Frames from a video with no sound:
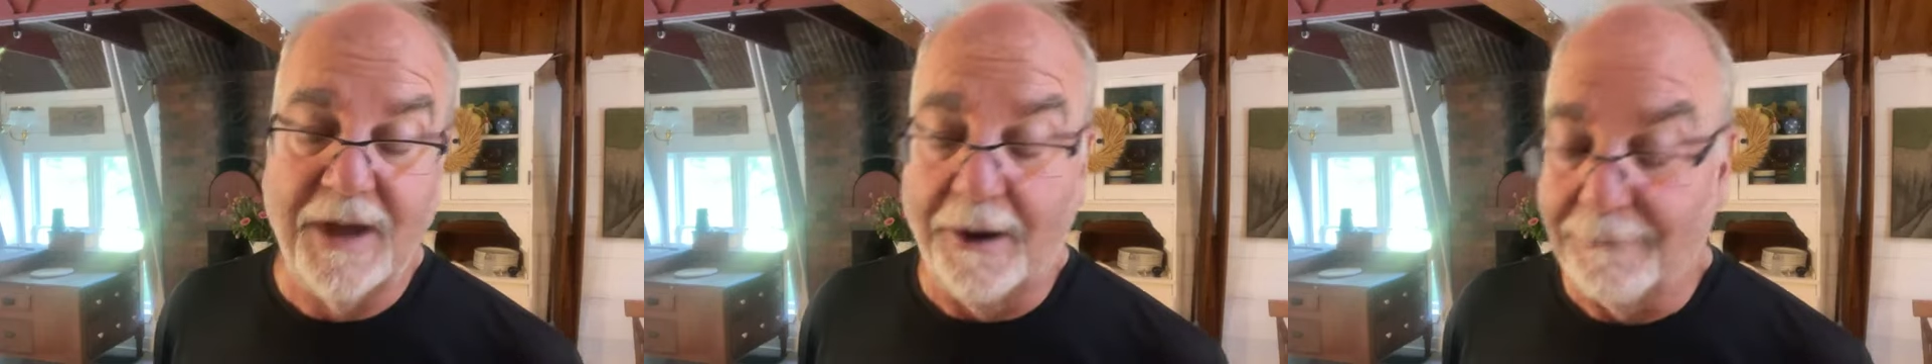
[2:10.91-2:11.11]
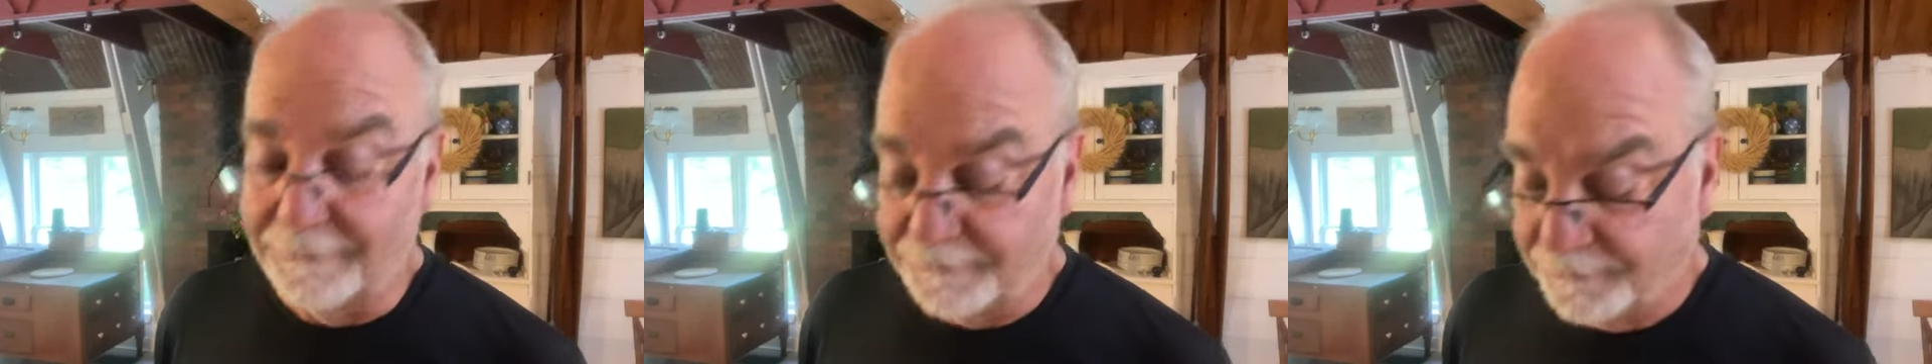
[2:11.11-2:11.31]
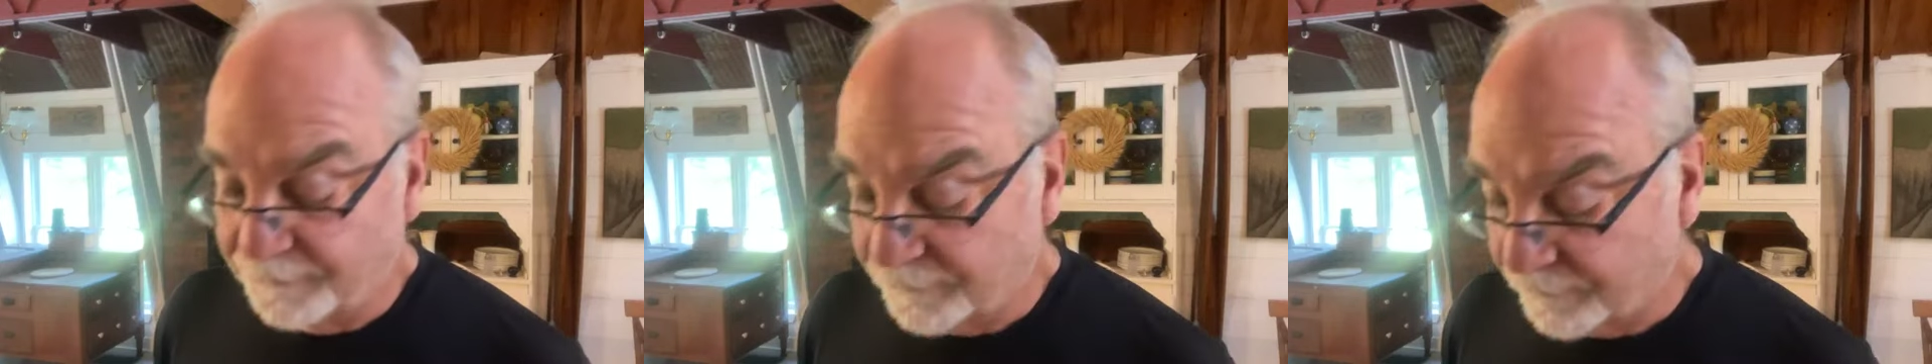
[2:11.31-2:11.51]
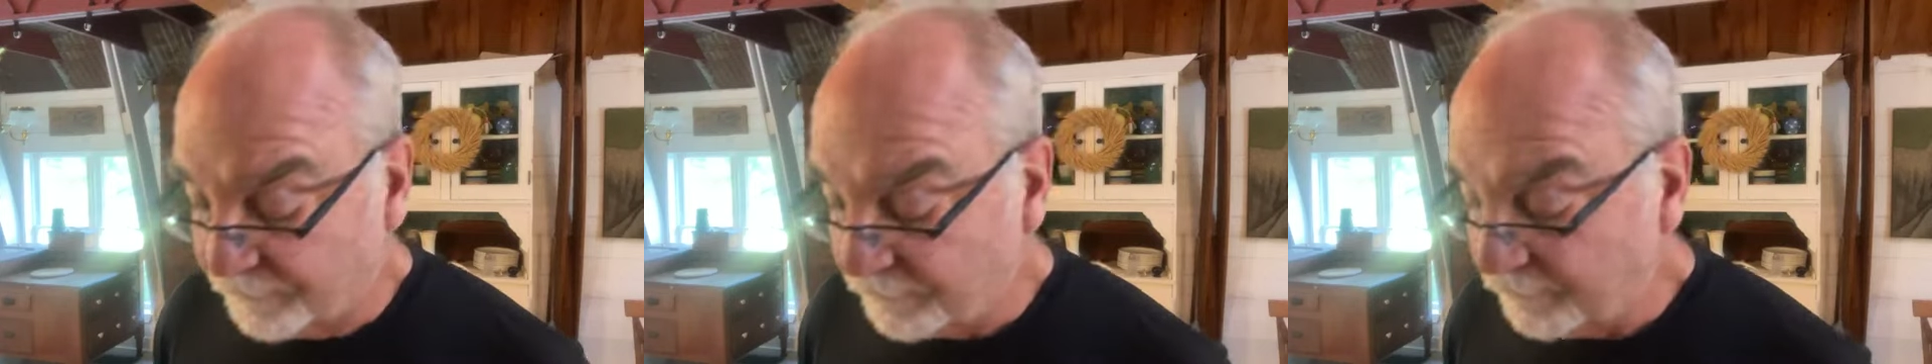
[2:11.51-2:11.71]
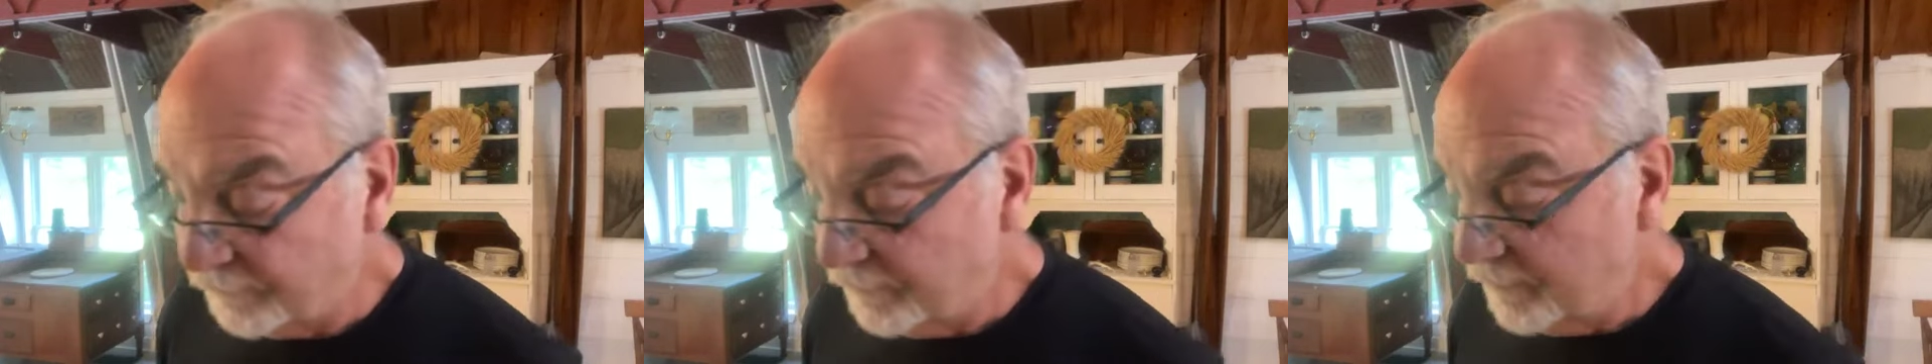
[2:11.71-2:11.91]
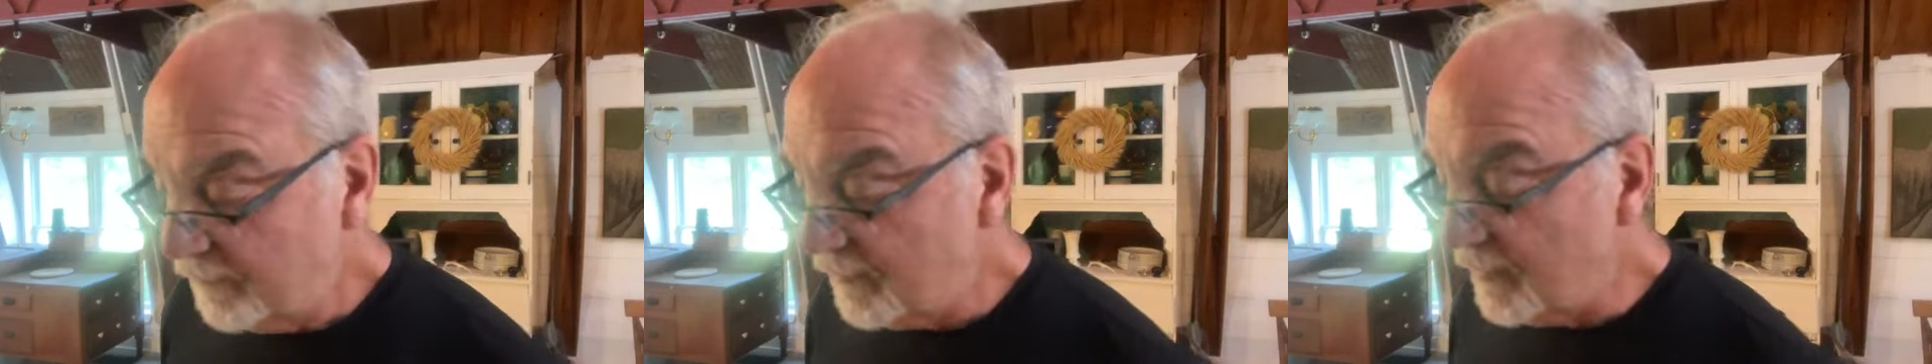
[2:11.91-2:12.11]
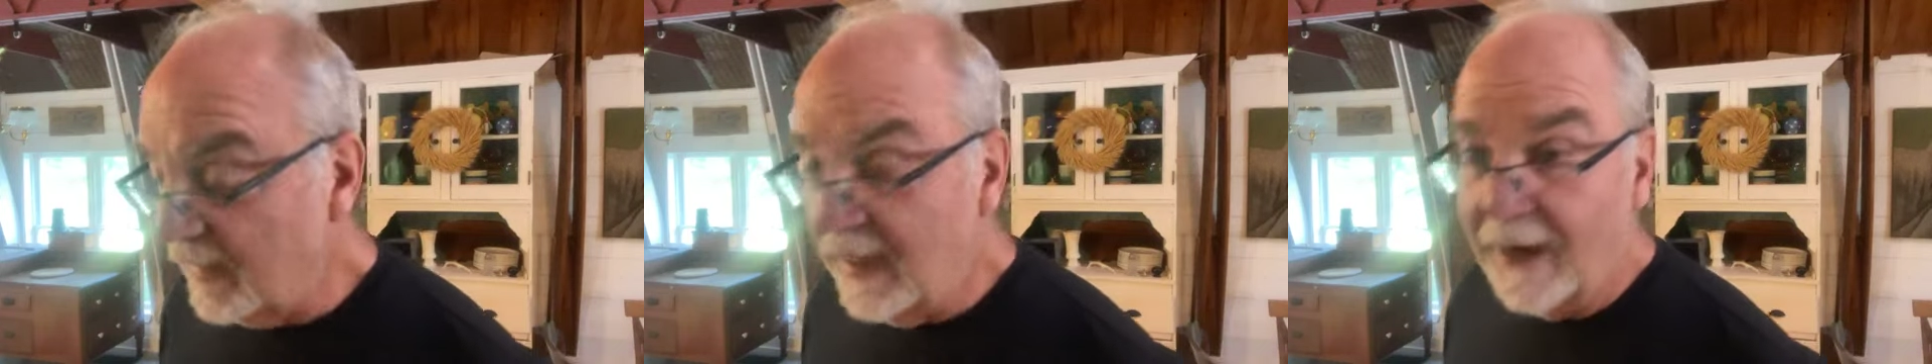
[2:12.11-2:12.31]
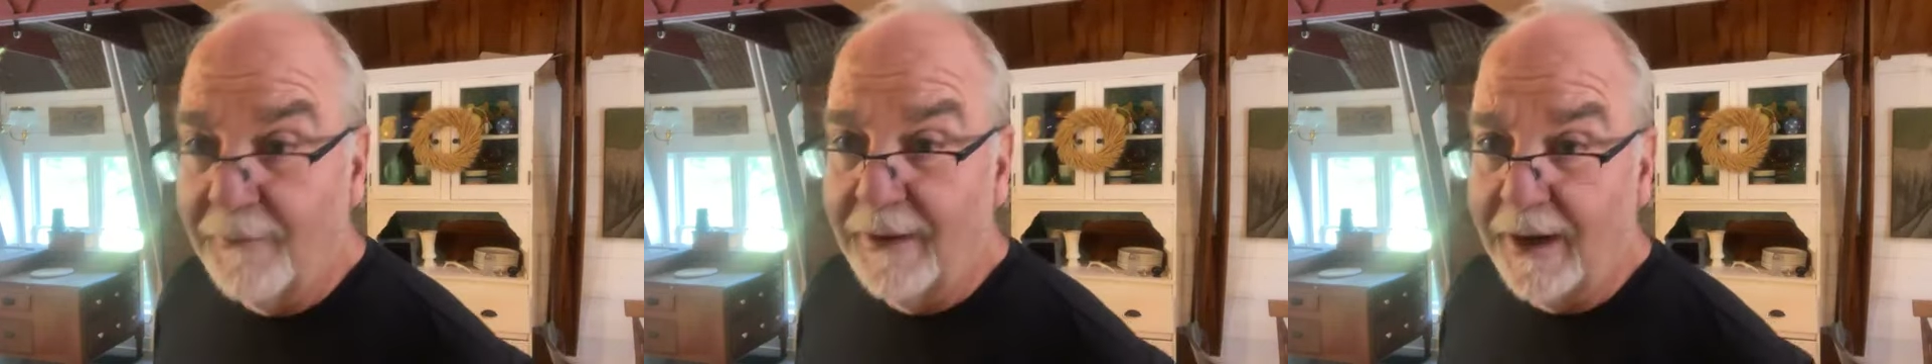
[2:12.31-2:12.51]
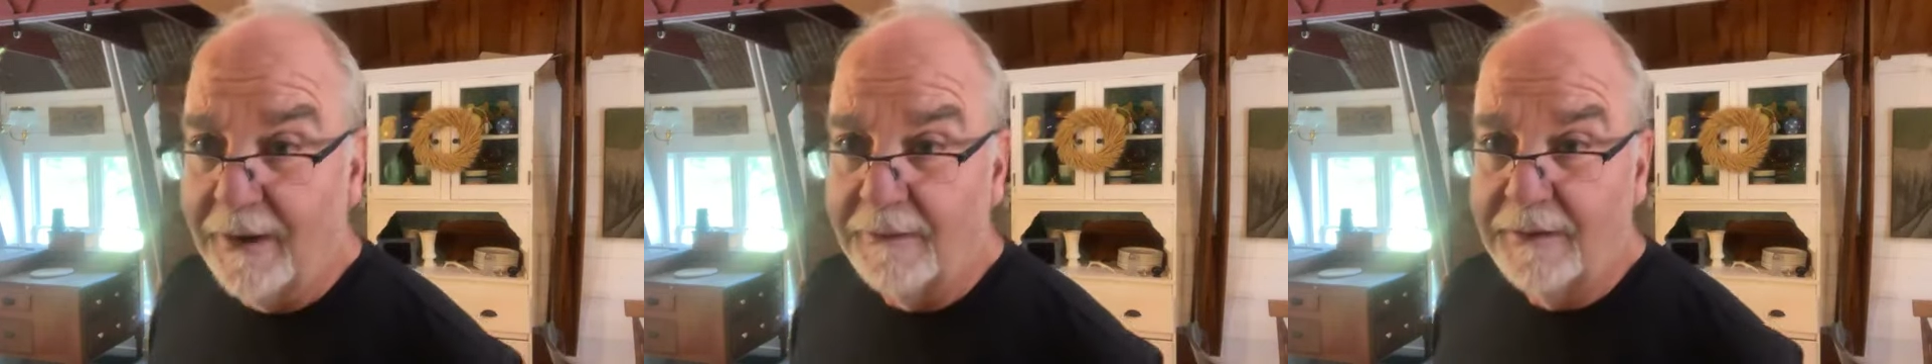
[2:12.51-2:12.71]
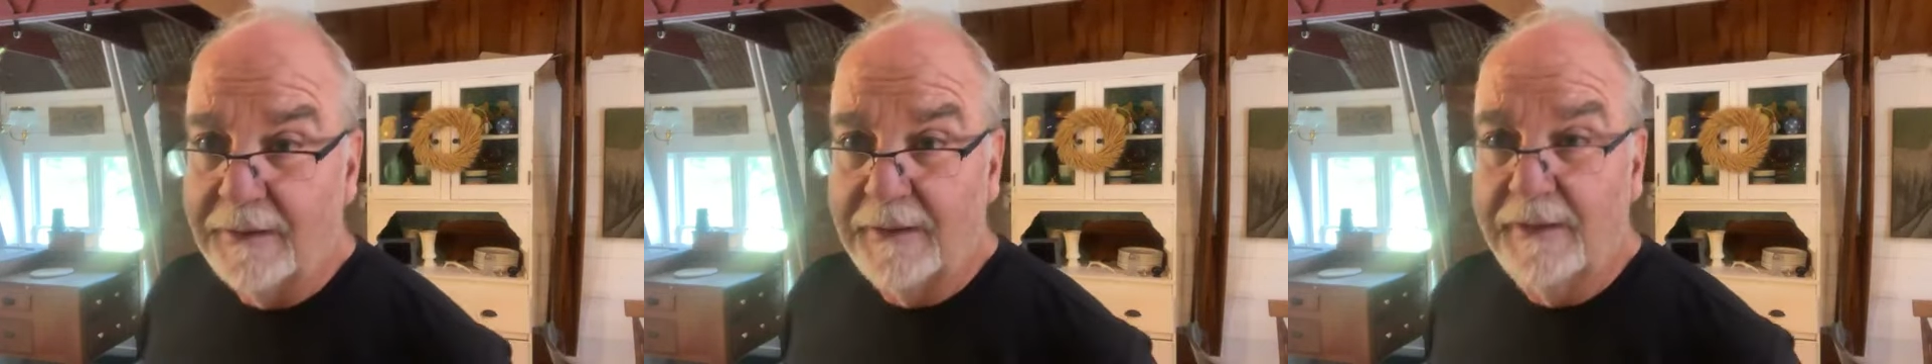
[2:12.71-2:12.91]
So here
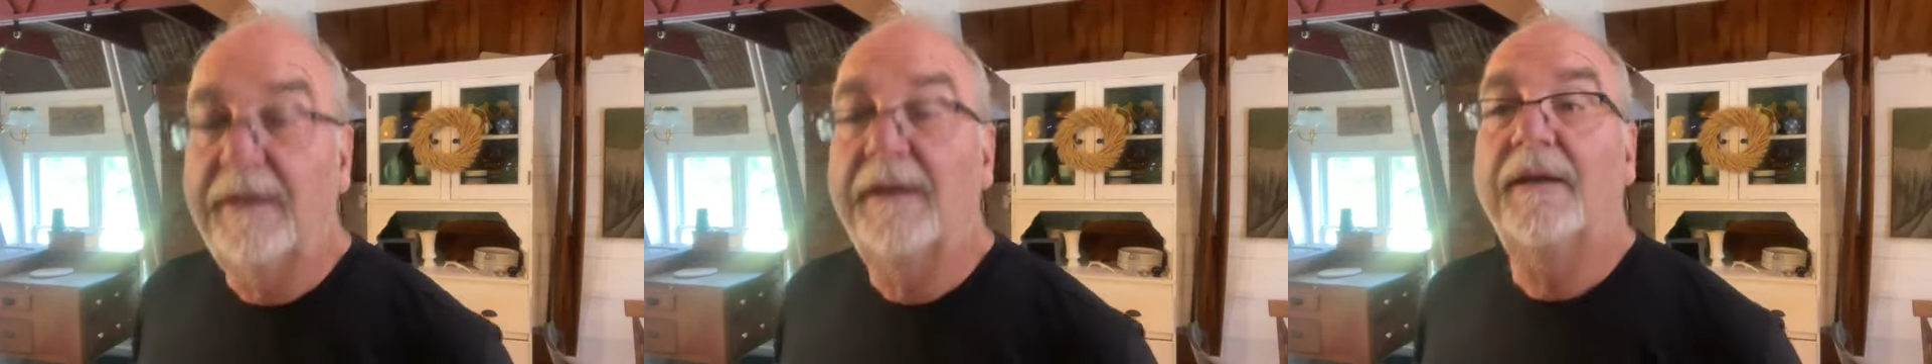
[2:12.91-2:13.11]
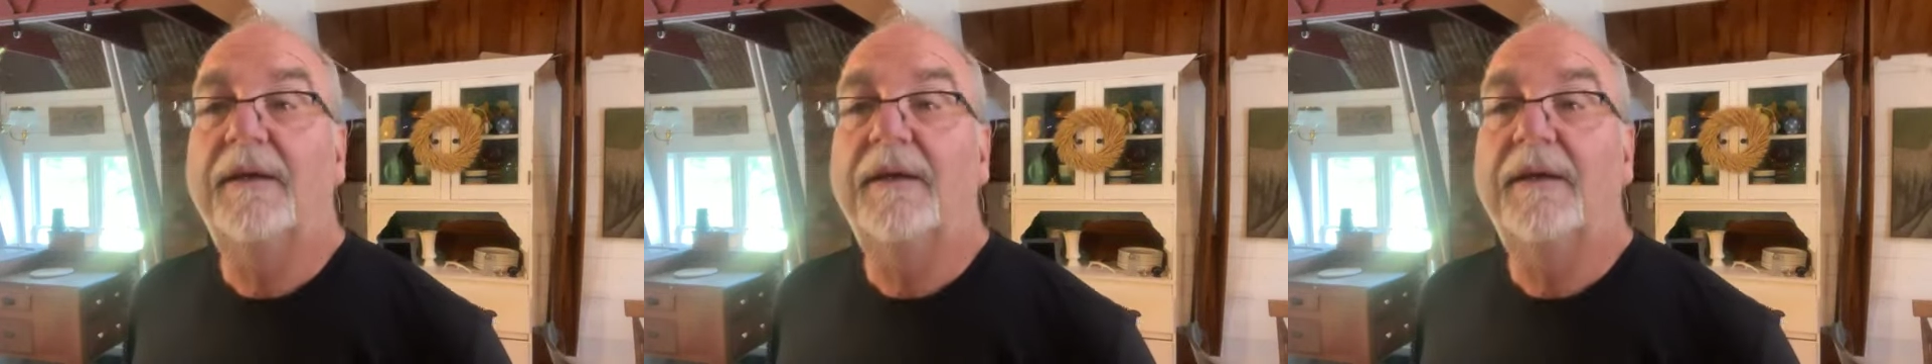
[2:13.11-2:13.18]
we go.